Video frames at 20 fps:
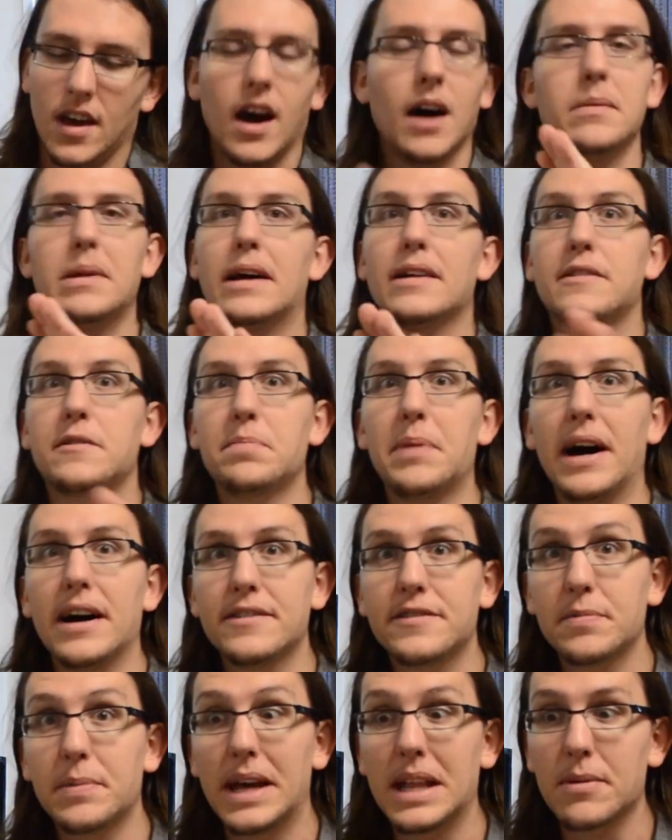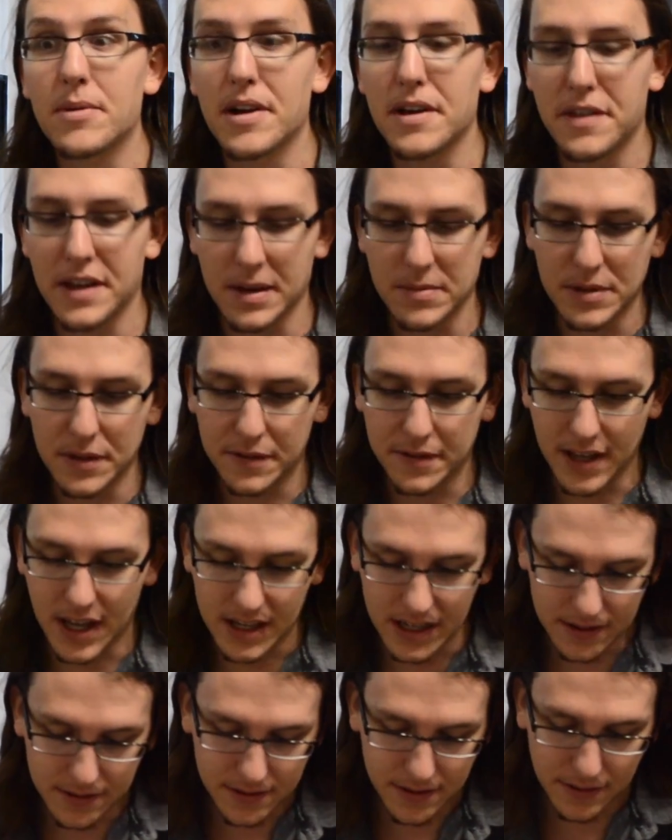I'm not sponsored by them or anything. I'm just
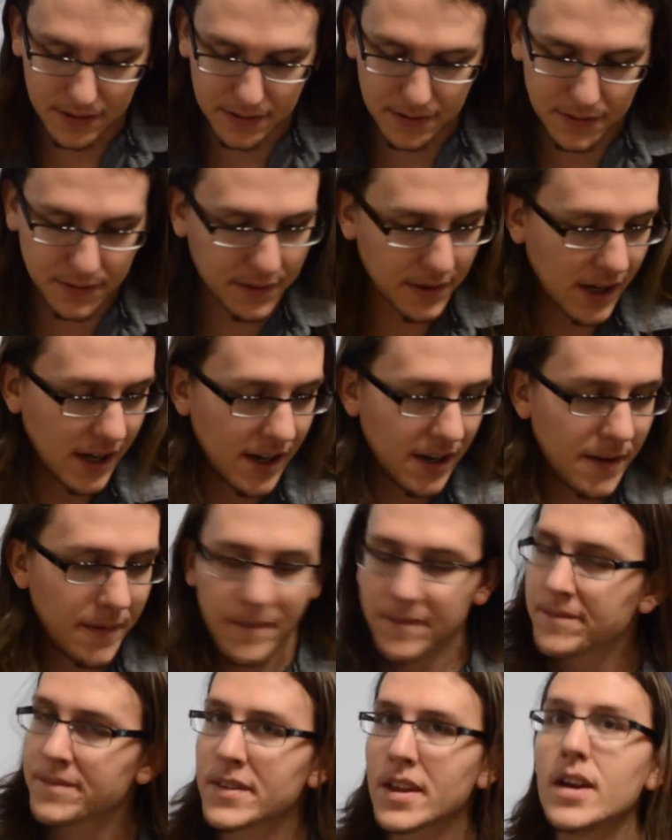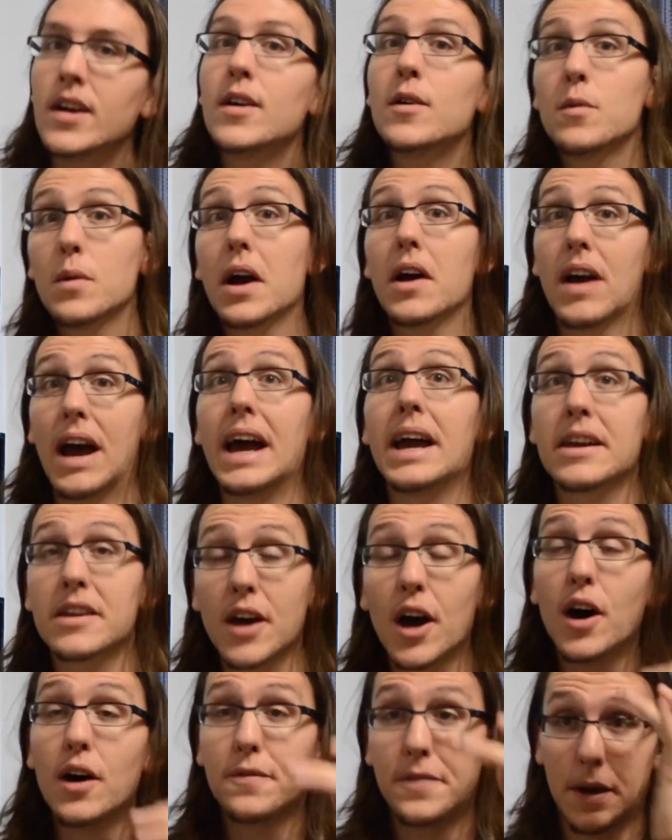saying that this is where I
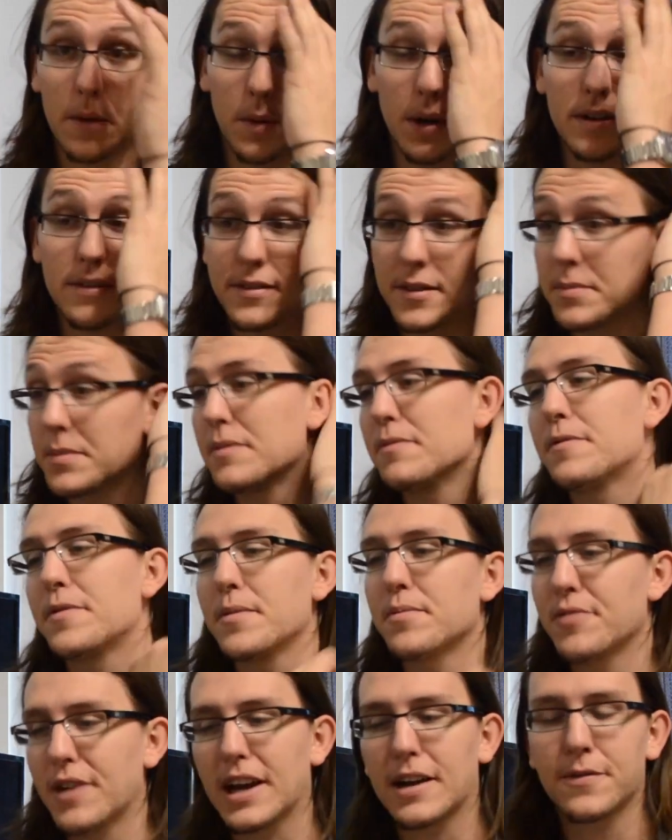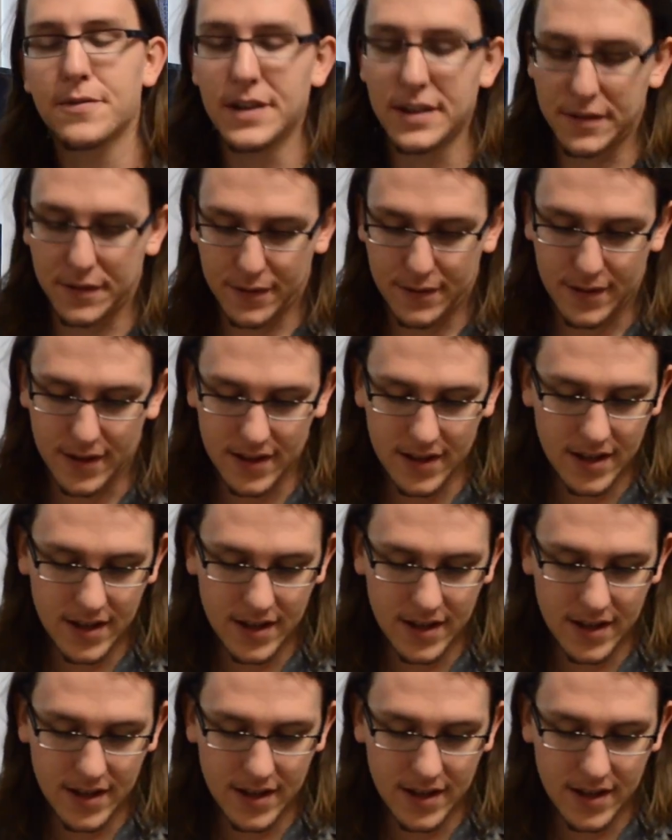go if I want something for breakfast.